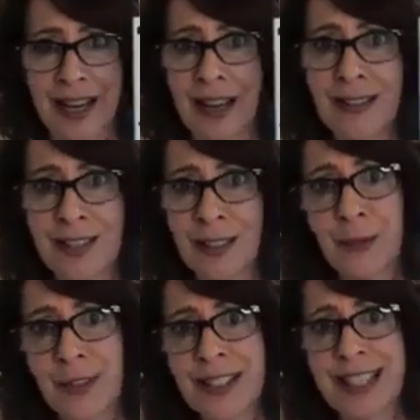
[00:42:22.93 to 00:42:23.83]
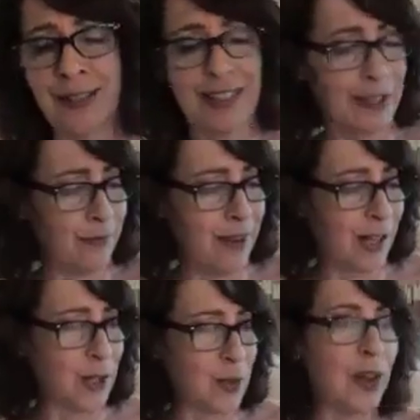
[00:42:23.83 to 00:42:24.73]
tell your friends to give us a
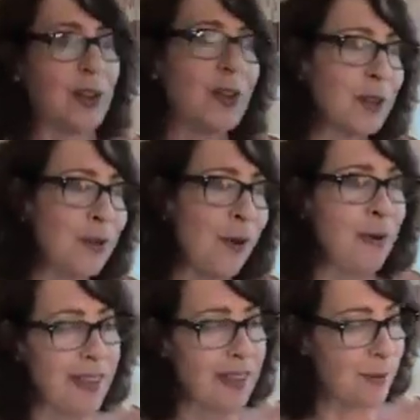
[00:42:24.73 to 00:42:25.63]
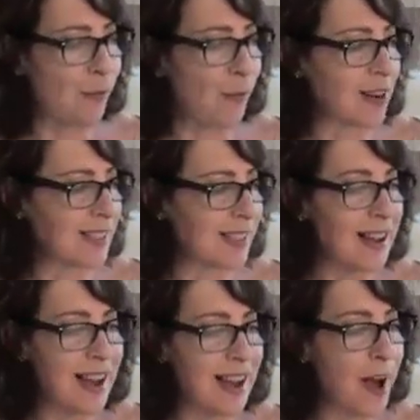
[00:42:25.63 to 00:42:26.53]
follow as well. You girls are already there for
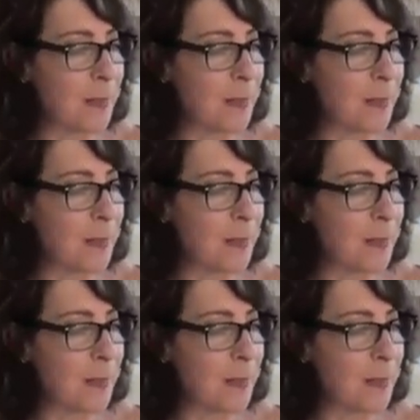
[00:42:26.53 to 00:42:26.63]
us.